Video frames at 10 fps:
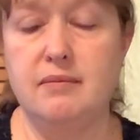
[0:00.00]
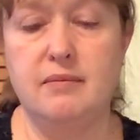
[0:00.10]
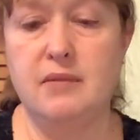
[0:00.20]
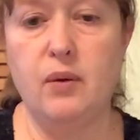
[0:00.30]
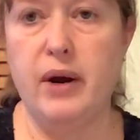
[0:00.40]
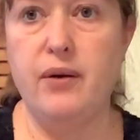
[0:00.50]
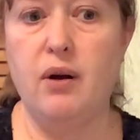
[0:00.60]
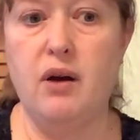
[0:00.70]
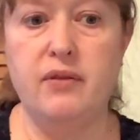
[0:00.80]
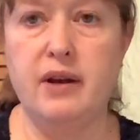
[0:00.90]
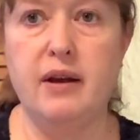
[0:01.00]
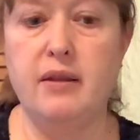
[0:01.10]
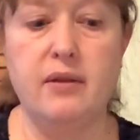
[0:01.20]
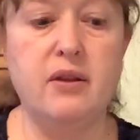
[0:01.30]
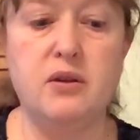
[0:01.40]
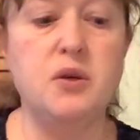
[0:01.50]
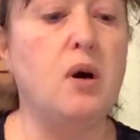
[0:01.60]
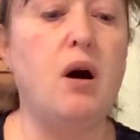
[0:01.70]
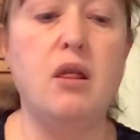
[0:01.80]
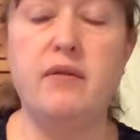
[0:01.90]
a write-off. Like
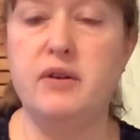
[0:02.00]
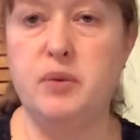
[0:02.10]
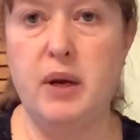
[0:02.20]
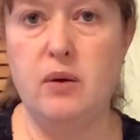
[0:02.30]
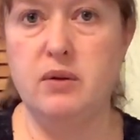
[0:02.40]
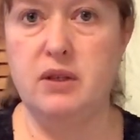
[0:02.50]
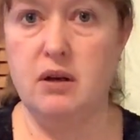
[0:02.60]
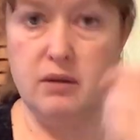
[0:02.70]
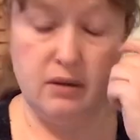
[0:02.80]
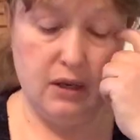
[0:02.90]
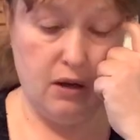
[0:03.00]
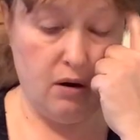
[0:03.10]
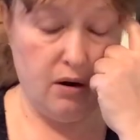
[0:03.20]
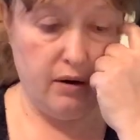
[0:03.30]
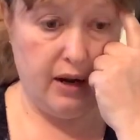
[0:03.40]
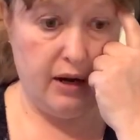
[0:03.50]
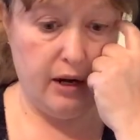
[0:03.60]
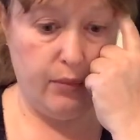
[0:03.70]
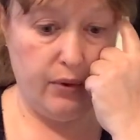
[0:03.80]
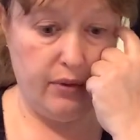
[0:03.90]
all of the tomatoes here in the city garden ended
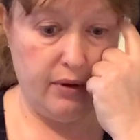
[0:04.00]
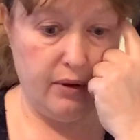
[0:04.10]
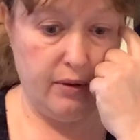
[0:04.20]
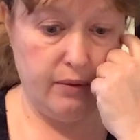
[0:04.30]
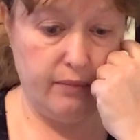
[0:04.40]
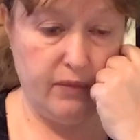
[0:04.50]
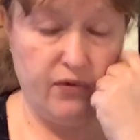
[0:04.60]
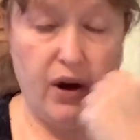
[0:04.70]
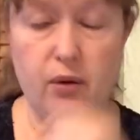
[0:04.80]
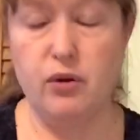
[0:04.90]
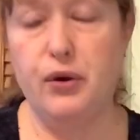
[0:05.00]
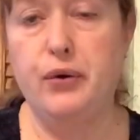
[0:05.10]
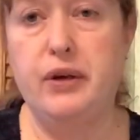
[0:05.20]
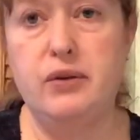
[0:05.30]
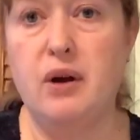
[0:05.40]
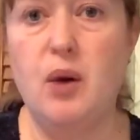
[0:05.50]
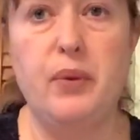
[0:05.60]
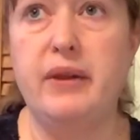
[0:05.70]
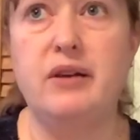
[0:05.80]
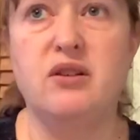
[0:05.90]
up with a viral curly top,
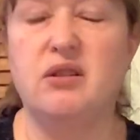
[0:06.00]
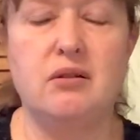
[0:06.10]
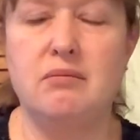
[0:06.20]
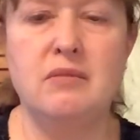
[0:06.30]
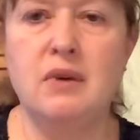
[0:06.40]
and they just